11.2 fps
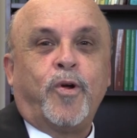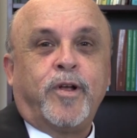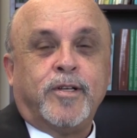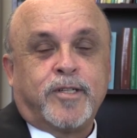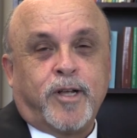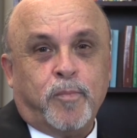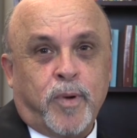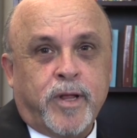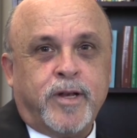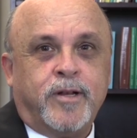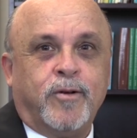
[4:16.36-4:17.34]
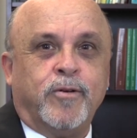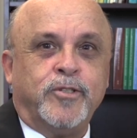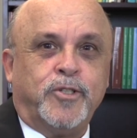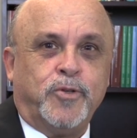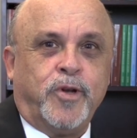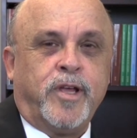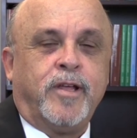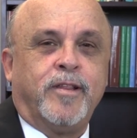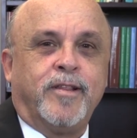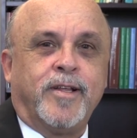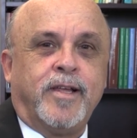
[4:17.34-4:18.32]
work is completed on June
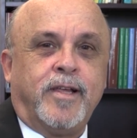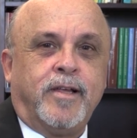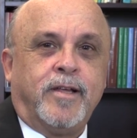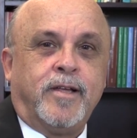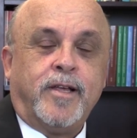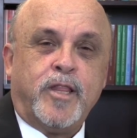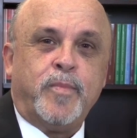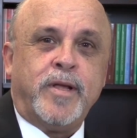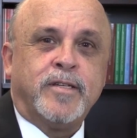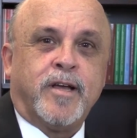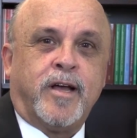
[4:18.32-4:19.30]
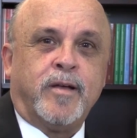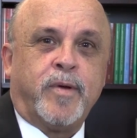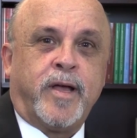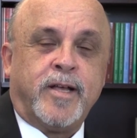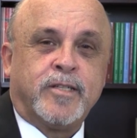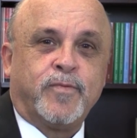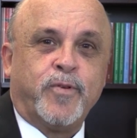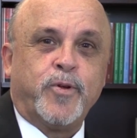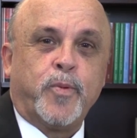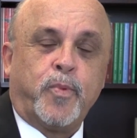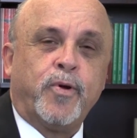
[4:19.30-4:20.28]
8th. In the meantime, I ask for
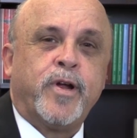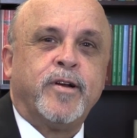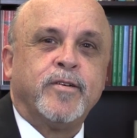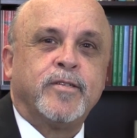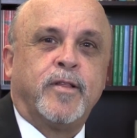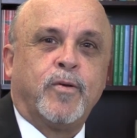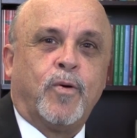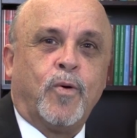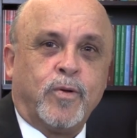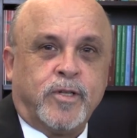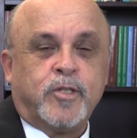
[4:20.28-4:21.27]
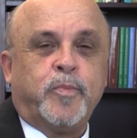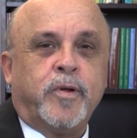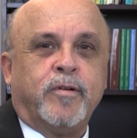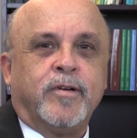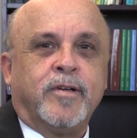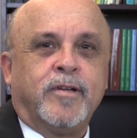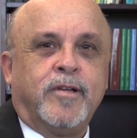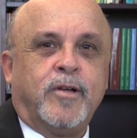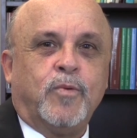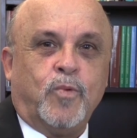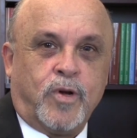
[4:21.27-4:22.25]
your prayers that the Holy Spirit
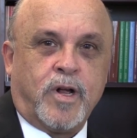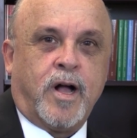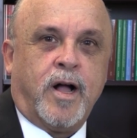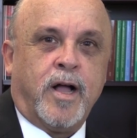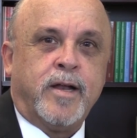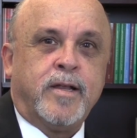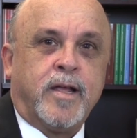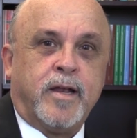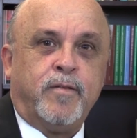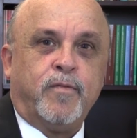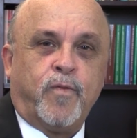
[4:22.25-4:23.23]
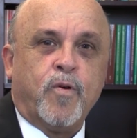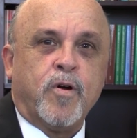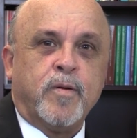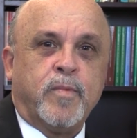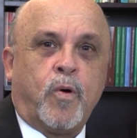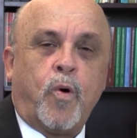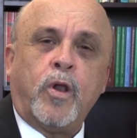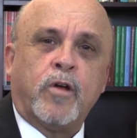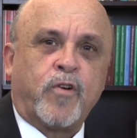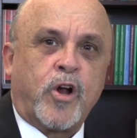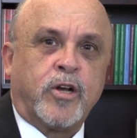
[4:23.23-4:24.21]
will guide and inform
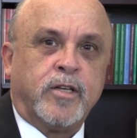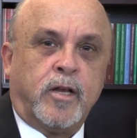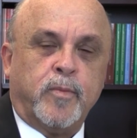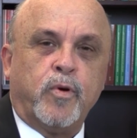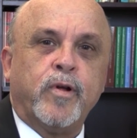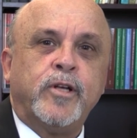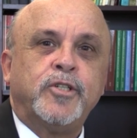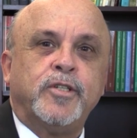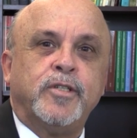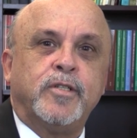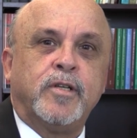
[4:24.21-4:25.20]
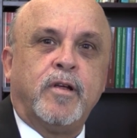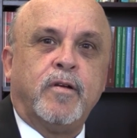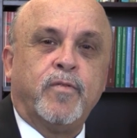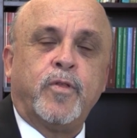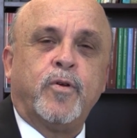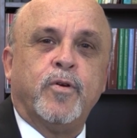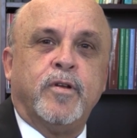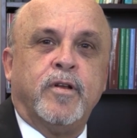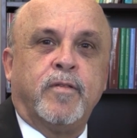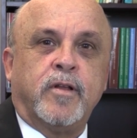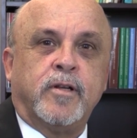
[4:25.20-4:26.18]
all of our deliberations for the
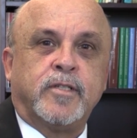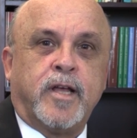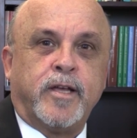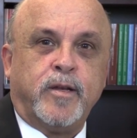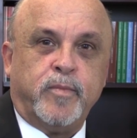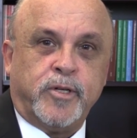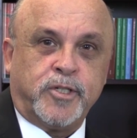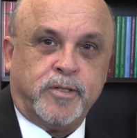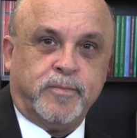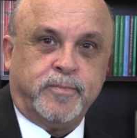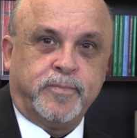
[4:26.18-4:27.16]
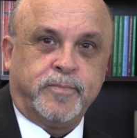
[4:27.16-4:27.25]
good of the Lasallian mission.